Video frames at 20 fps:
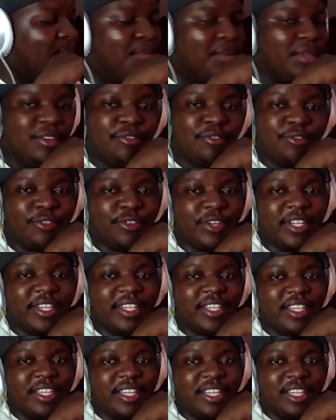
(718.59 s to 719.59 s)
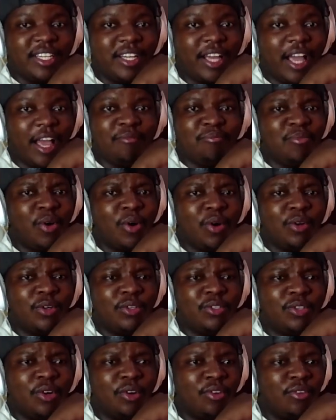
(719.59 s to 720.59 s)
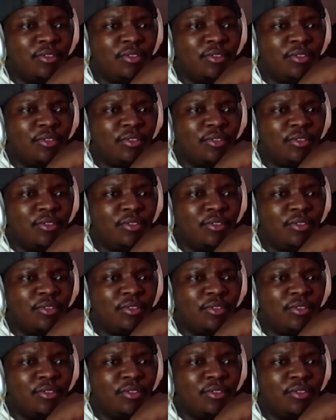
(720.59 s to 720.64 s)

Be free. Have more control